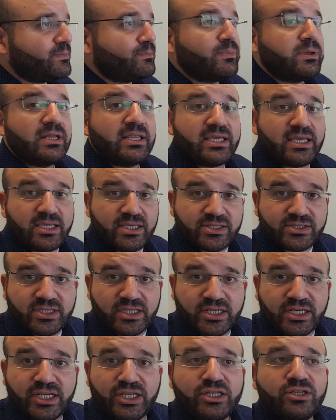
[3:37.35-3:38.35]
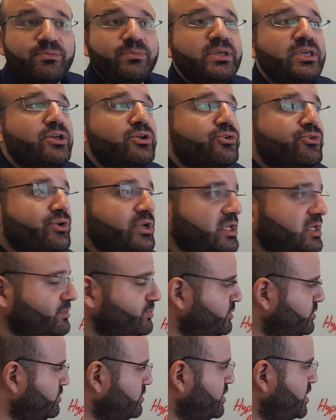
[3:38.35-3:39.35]
to please, the need to be
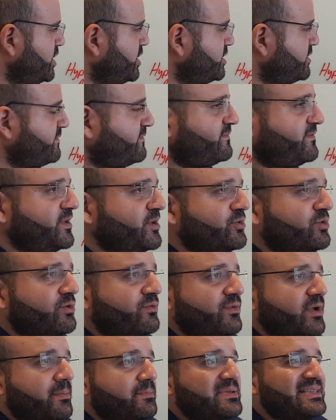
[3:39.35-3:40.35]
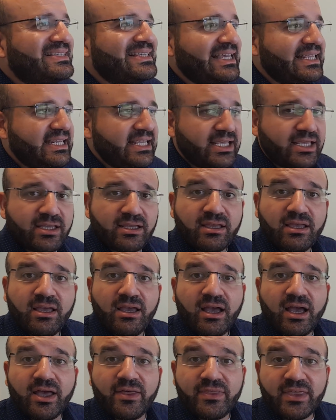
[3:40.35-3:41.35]
agreeable, the fear of upsetting
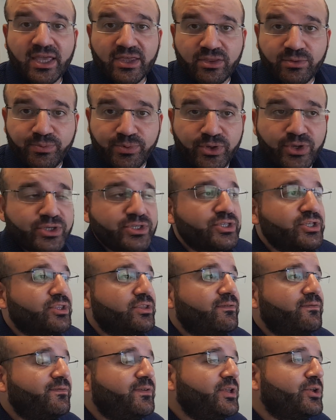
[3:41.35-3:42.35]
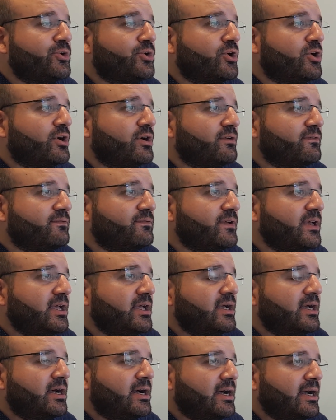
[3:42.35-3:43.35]
the other person, the fear of,
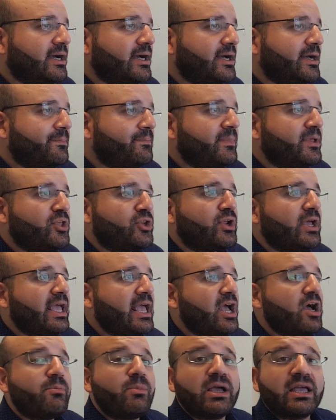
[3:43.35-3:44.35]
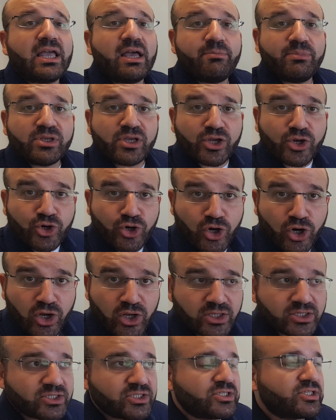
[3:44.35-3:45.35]
how am I coming
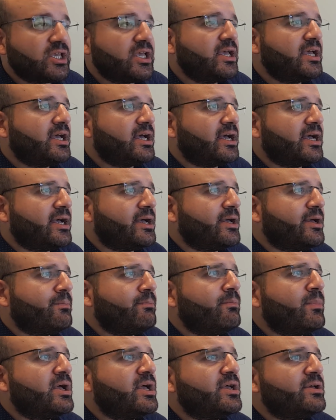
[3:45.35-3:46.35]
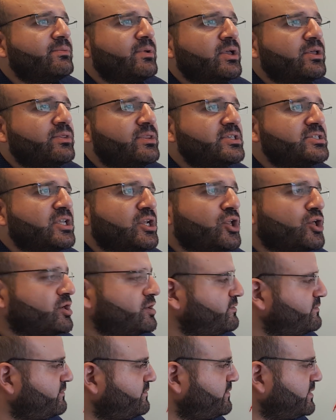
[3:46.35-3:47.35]
across? There's a lot
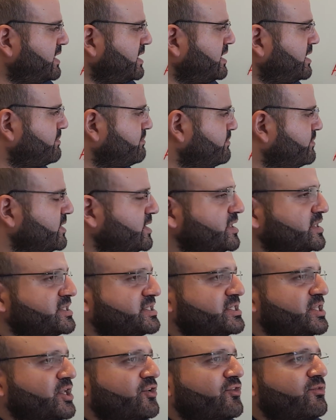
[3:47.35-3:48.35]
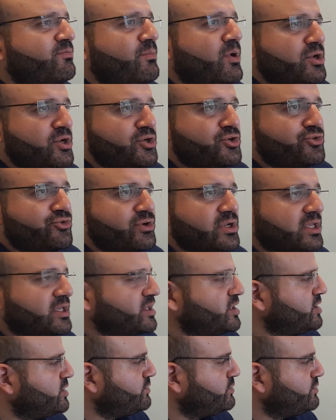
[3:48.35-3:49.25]
of self-monitoring,